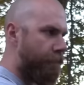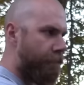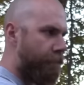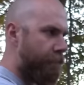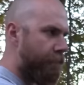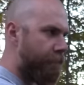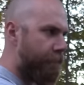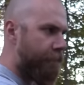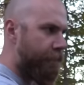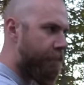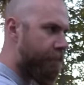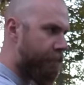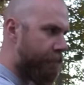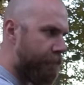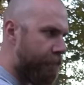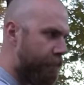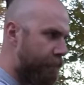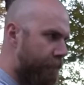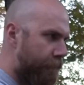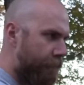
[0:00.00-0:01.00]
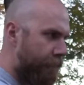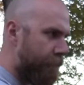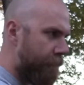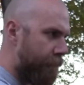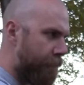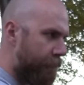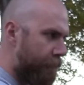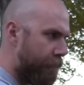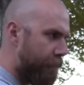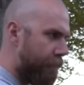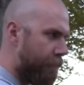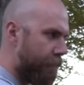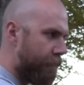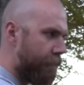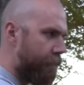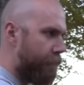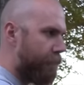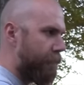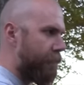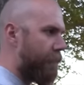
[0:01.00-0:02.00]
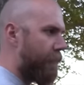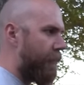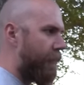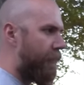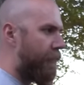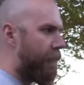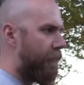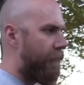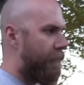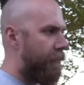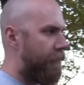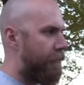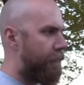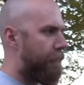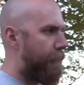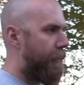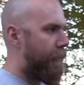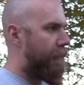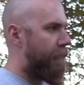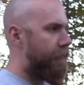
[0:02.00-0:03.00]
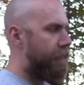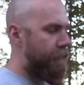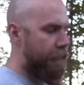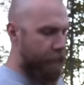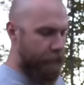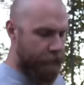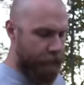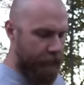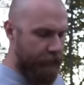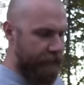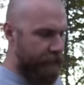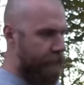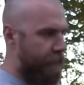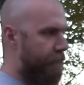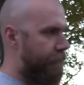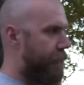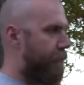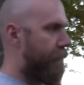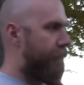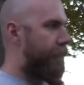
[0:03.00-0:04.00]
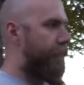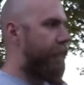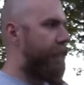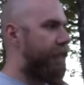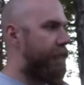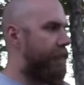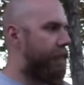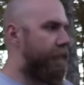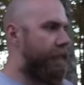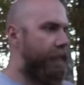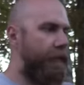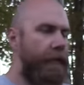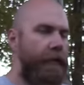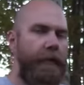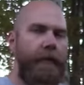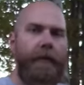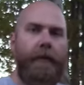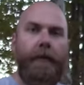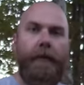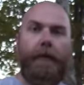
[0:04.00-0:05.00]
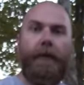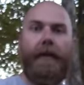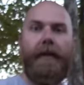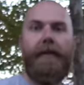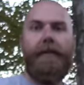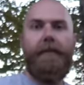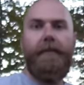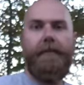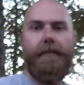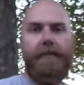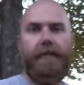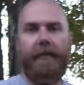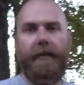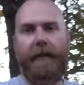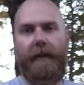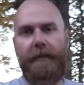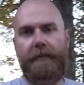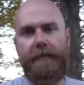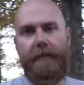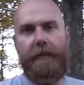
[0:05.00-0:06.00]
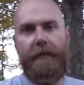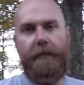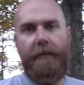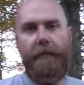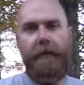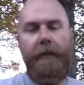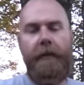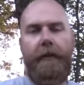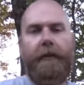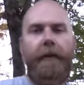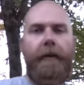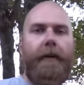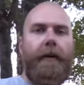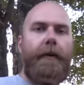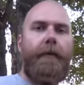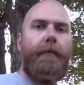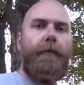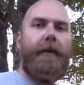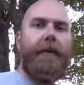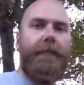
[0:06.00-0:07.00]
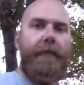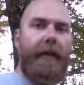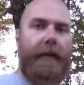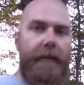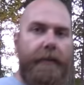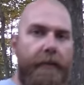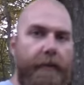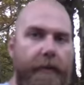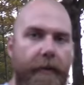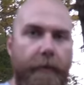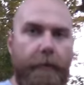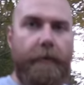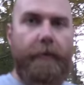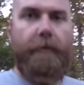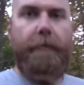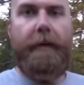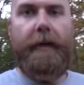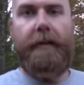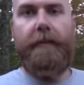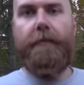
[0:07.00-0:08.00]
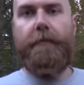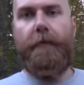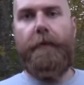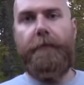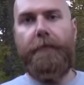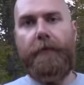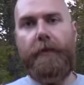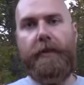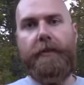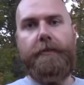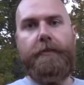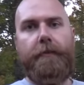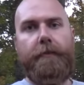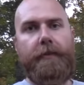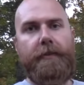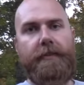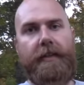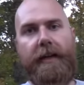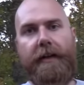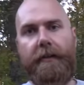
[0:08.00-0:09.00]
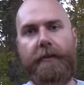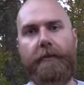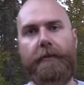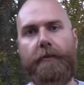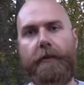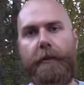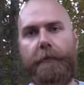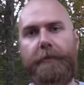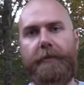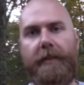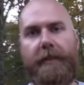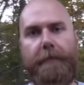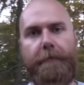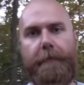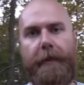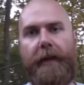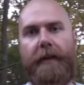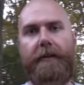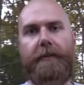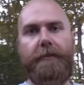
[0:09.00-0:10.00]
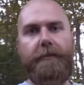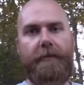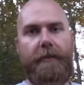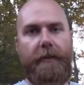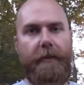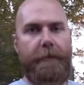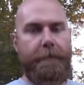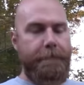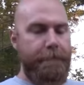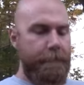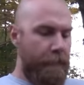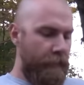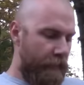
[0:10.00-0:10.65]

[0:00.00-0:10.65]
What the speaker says: Oh, yeah, that's better. This is a great gun for defense. Oh, hey, didn't see you guys there. While I've got you here, I want to remind you of our friends over at Talon Grips and Ballistol.